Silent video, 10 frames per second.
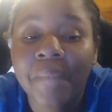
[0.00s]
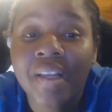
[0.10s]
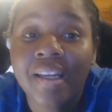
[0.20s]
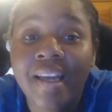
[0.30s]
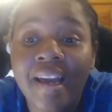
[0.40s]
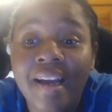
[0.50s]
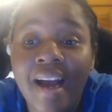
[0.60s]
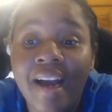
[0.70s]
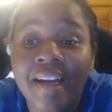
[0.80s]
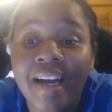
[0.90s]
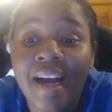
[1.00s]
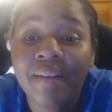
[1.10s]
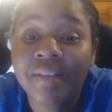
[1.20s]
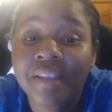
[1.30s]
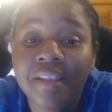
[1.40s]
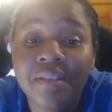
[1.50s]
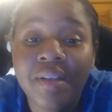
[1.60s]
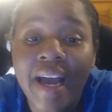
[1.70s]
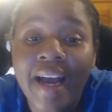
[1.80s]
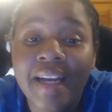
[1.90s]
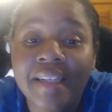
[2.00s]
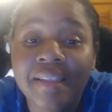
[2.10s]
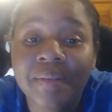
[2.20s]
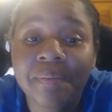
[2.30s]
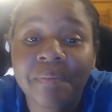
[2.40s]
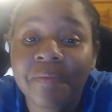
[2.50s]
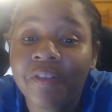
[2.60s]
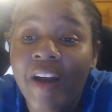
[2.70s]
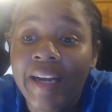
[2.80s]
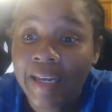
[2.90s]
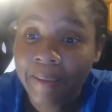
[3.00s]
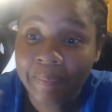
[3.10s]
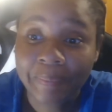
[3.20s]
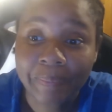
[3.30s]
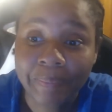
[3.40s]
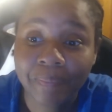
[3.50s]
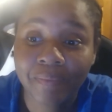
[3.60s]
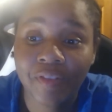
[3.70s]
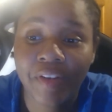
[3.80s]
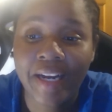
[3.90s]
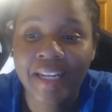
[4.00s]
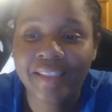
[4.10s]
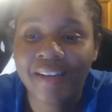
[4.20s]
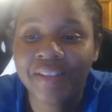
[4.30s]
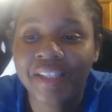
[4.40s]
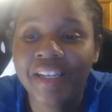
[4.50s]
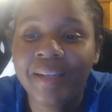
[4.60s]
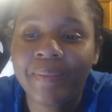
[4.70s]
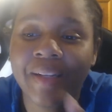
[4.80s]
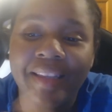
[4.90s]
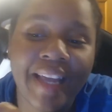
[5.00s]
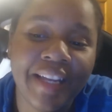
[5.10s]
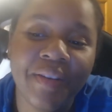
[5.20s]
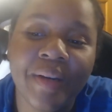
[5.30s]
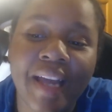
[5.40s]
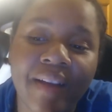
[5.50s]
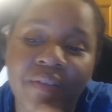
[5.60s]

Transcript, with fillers: yeah, I, I will see you guys Friday. Friday sounds good. And thank you again for